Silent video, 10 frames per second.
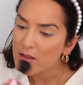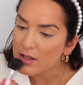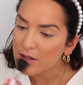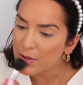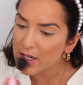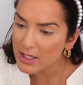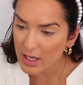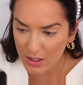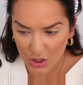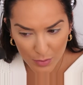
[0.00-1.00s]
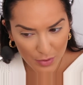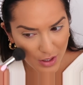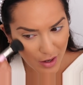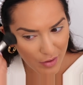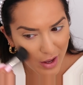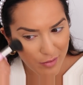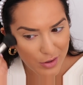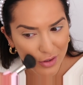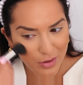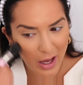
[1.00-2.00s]
the sweetest, she would never
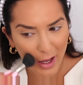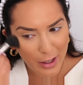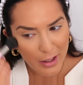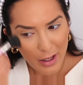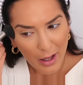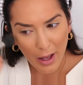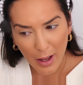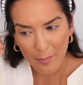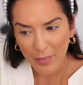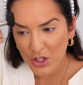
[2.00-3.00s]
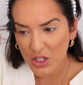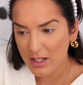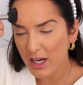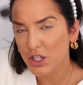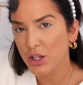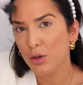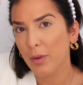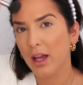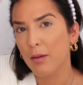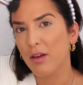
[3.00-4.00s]
ever do that, um, and she's actually whom
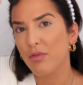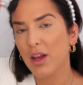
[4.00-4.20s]
I get my